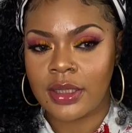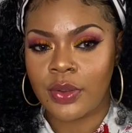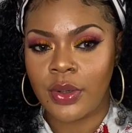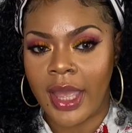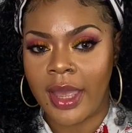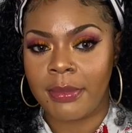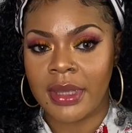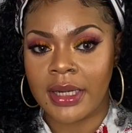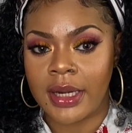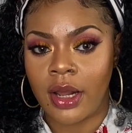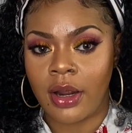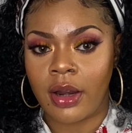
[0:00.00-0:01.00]
had been
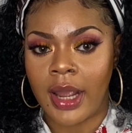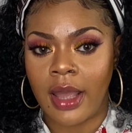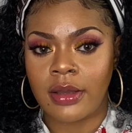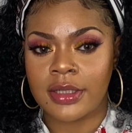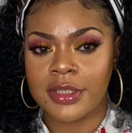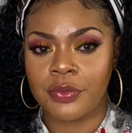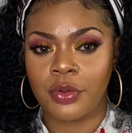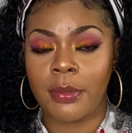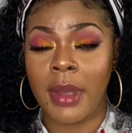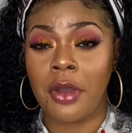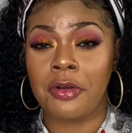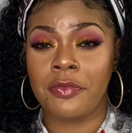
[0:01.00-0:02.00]
in our house for
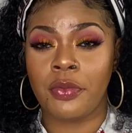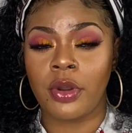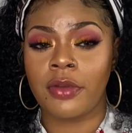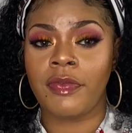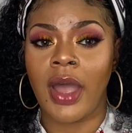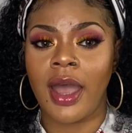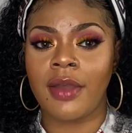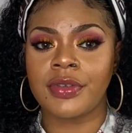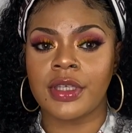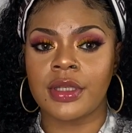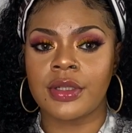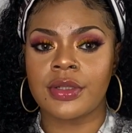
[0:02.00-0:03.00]
about 4 or 5
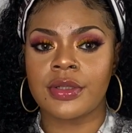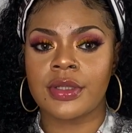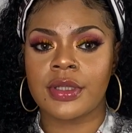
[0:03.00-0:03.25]
years.